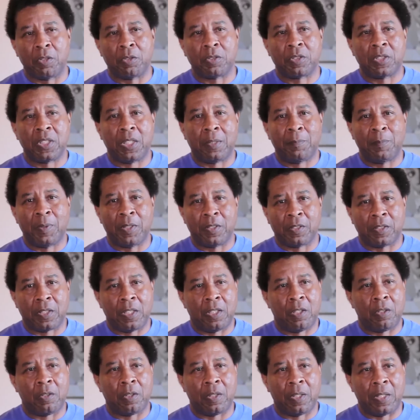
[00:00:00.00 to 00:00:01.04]
70s
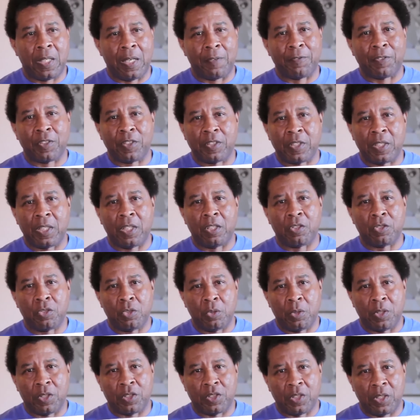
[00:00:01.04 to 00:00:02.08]
called uh, Africatown,
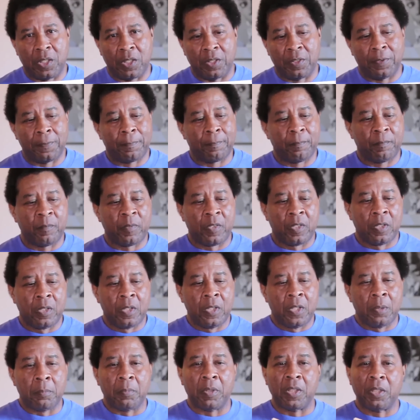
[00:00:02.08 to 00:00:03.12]
USA.
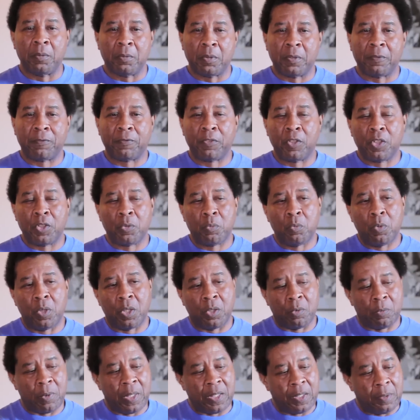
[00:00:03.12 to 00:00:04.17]
But he was the first one to
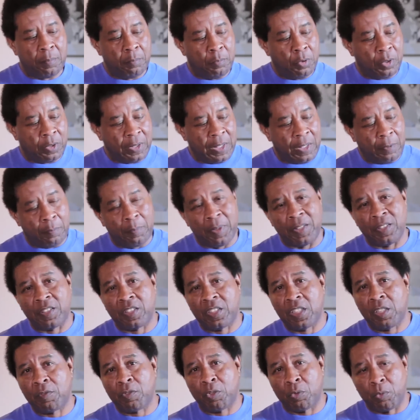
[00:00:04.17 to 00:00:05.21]
write the book. There have been
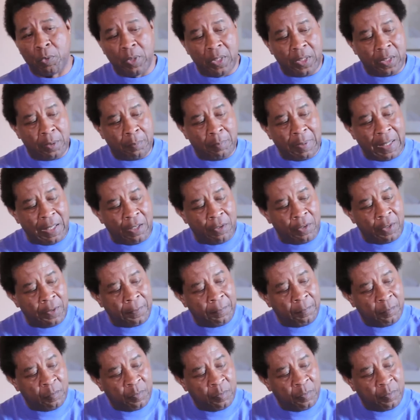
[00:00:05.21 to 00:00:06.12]
several written about it.